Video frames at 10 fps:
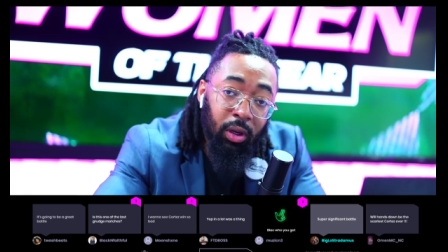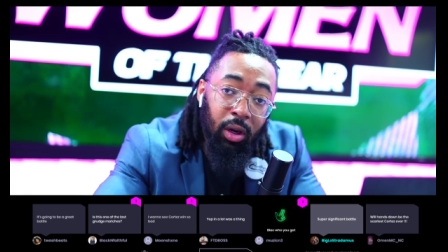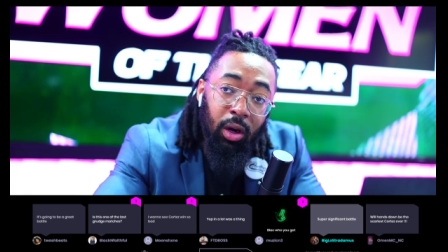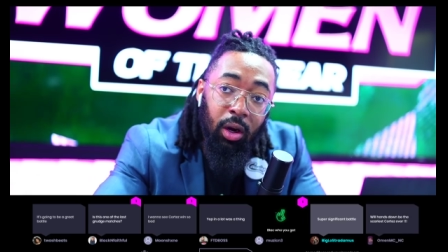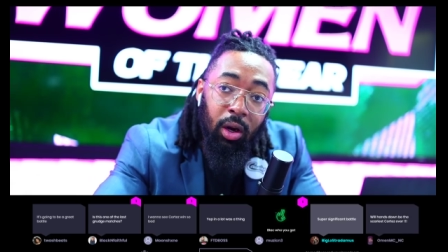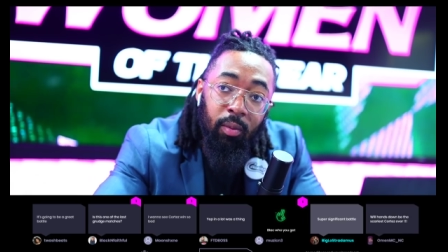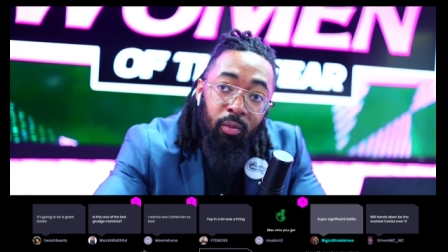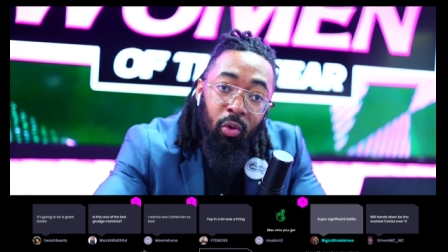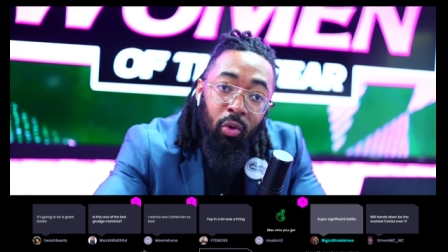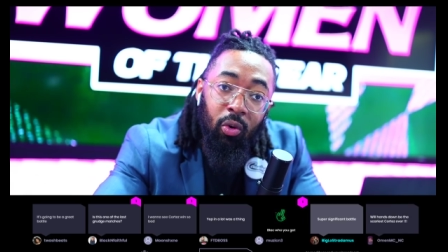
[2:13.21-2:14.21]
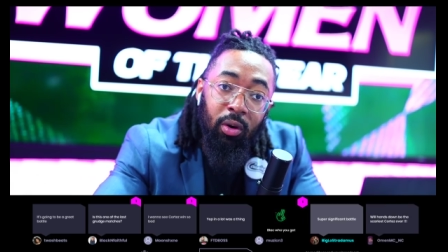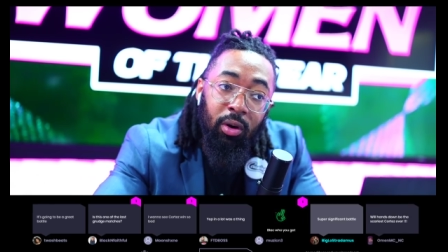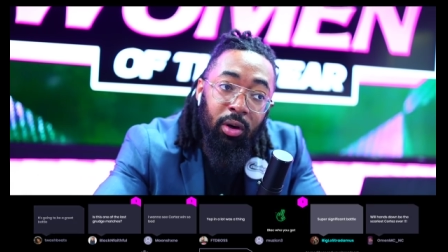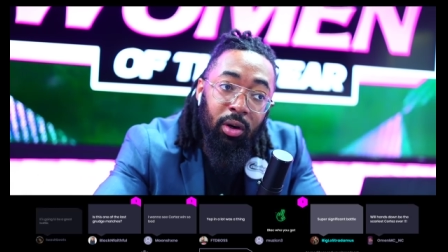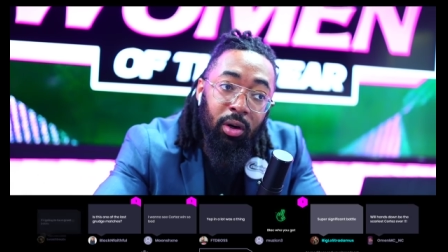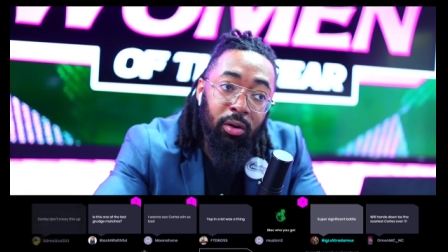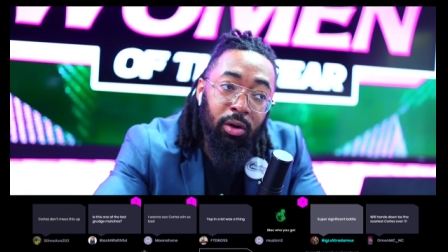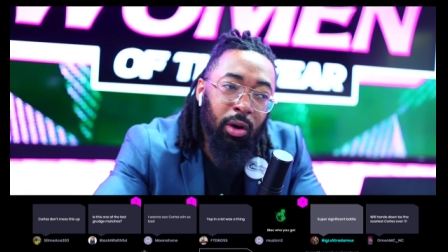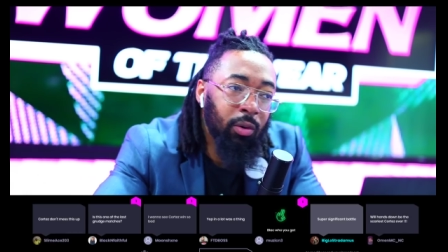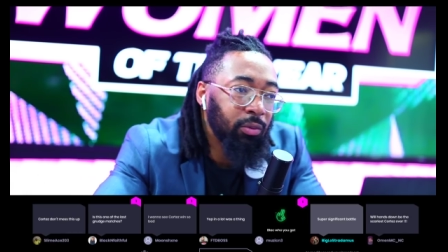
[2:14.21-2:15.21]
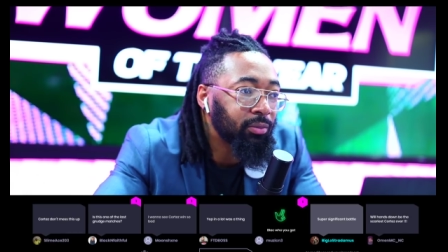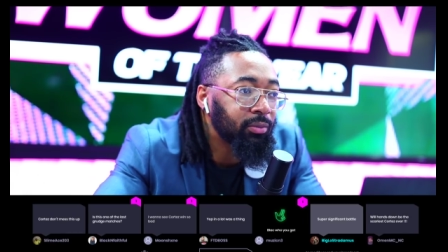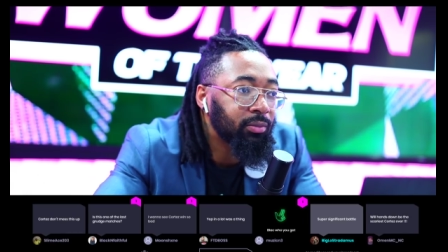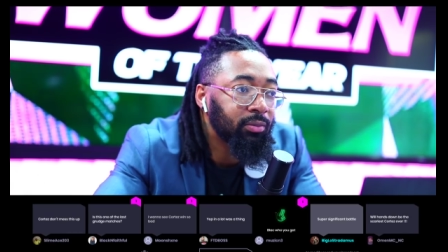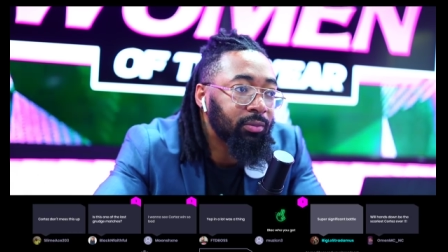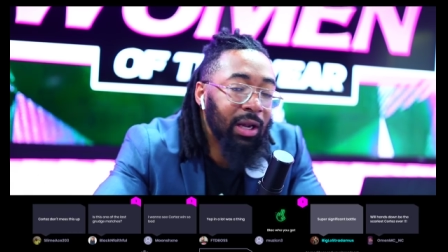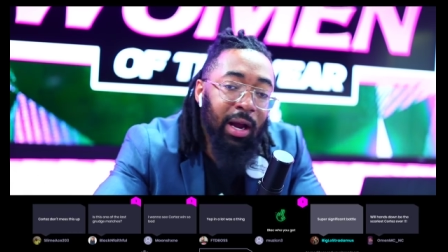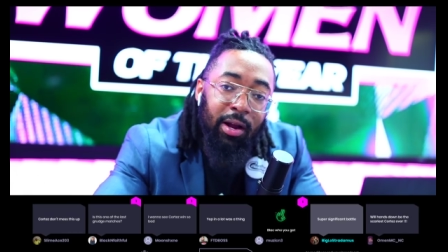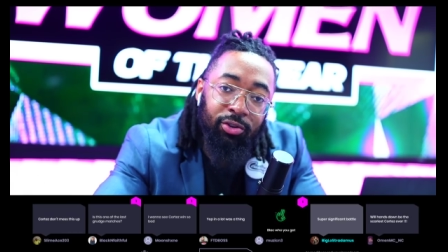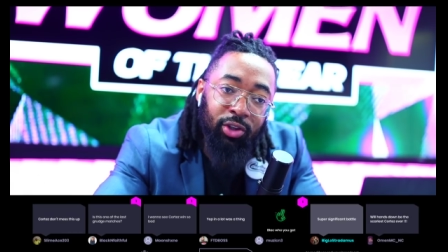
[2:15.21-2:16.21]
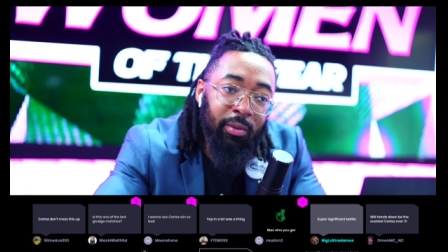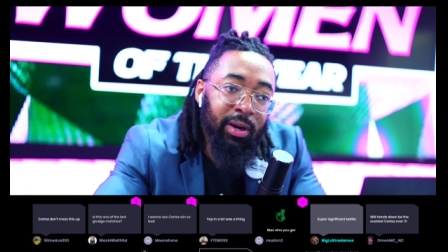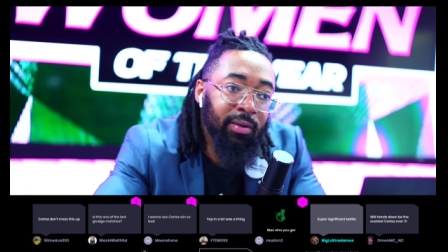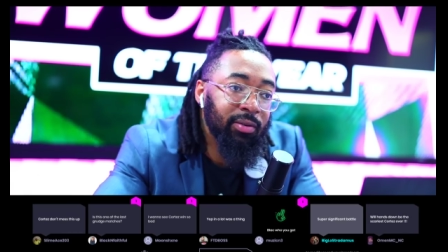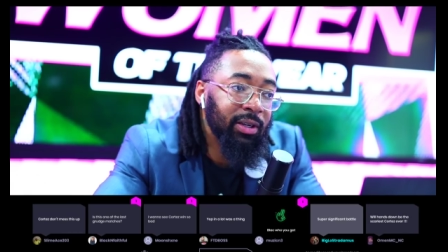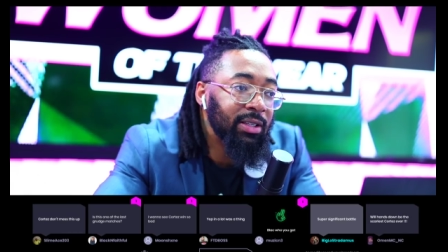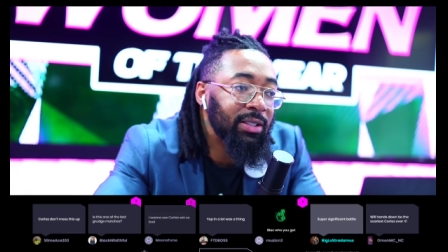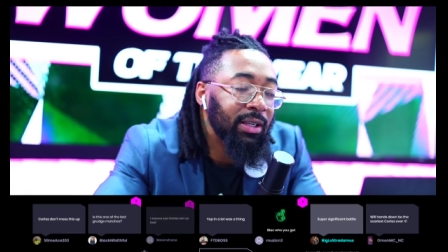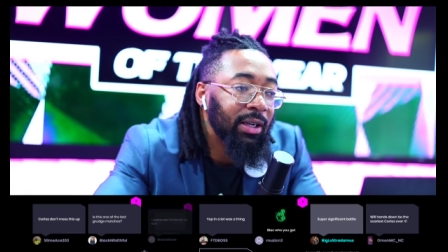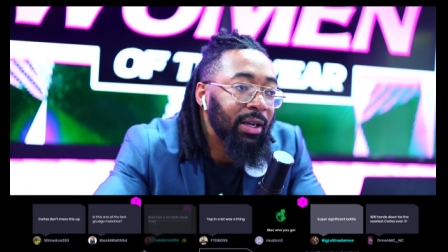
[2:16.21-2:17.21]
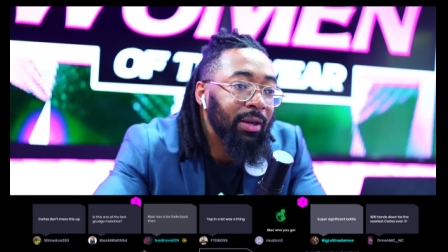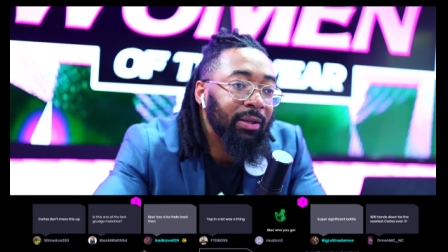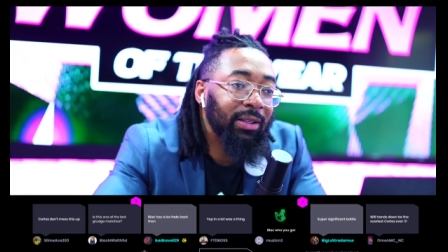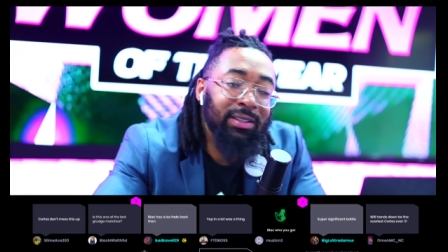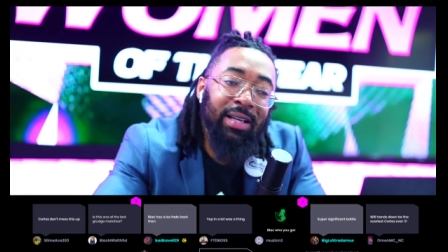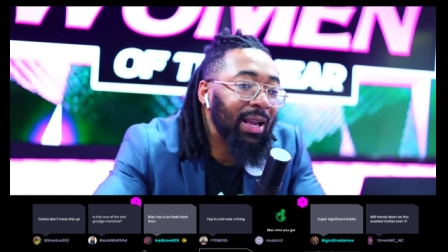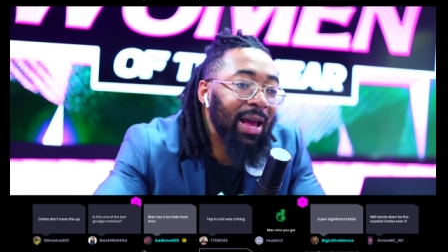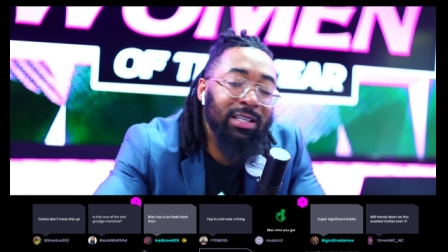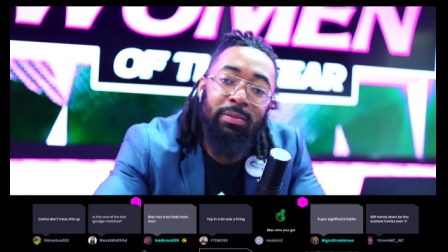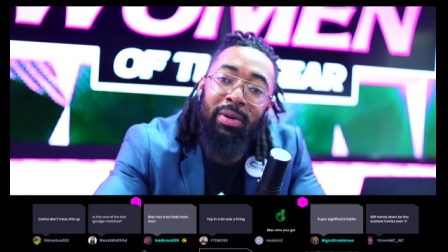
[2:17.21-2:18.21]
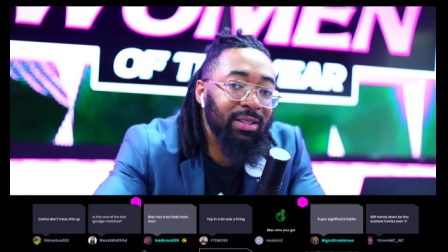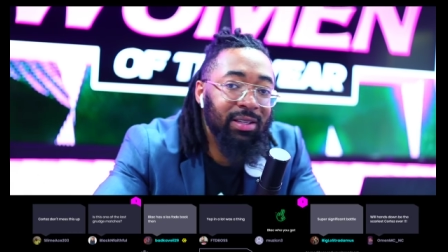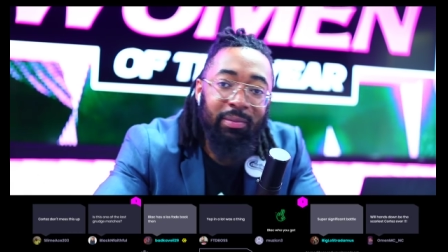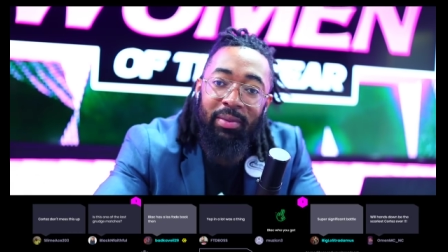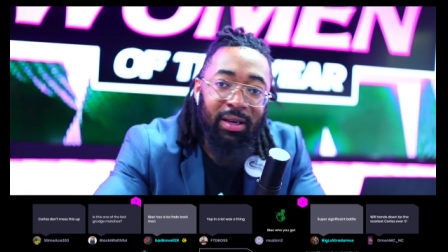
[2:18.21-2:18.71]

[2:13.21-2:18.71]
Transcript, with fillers: um, or, uh, you know, contract, whatever it is. This not last minute to me.